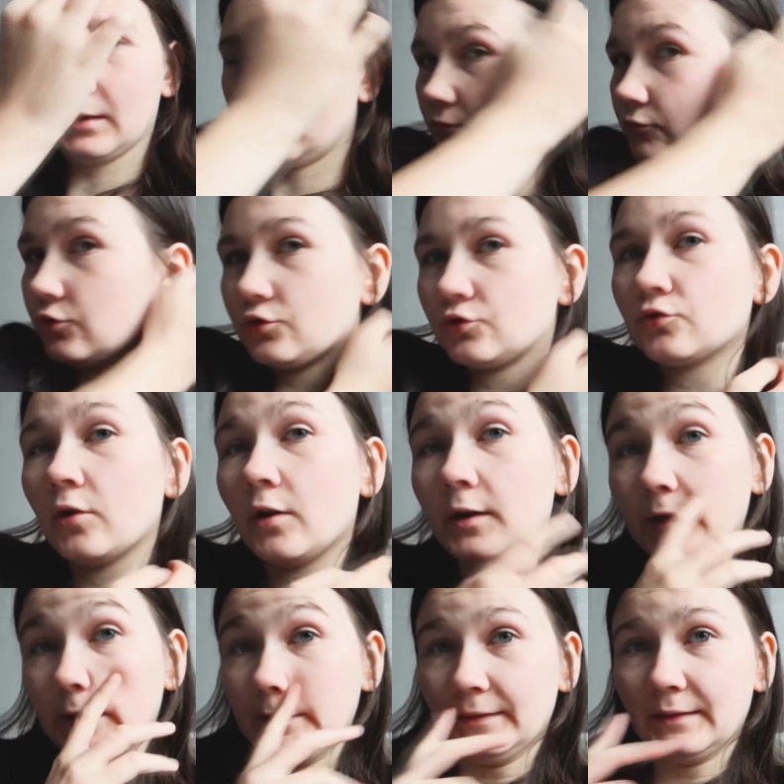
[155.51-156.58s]
And I'm just
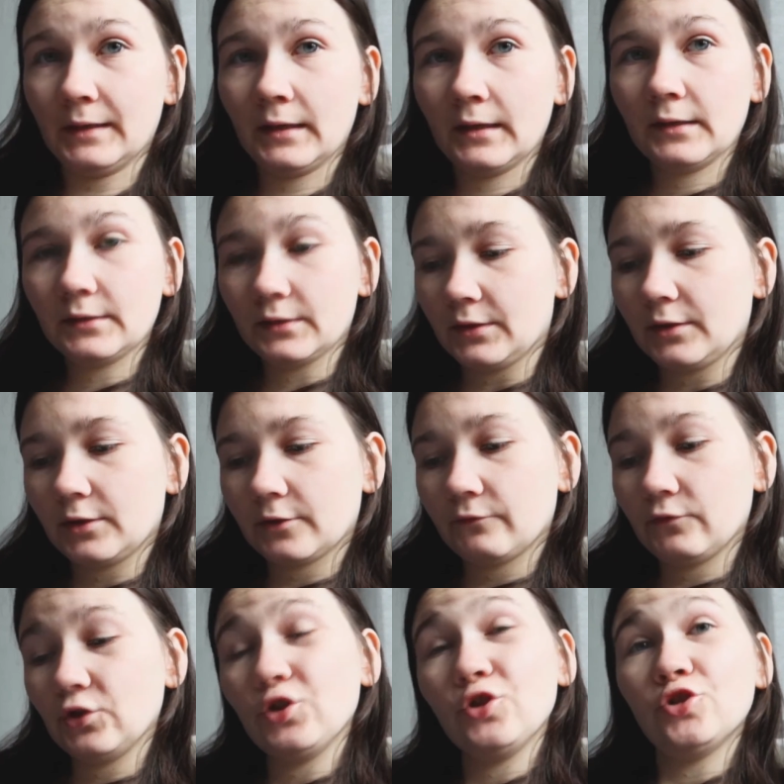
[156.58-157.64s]
trying to think
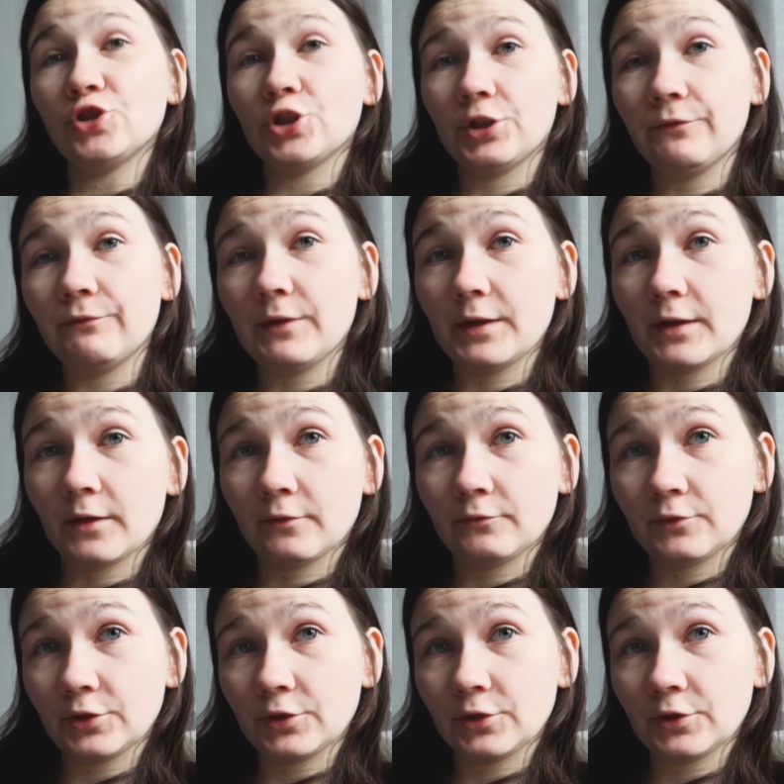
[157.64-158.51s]
of a YouTube video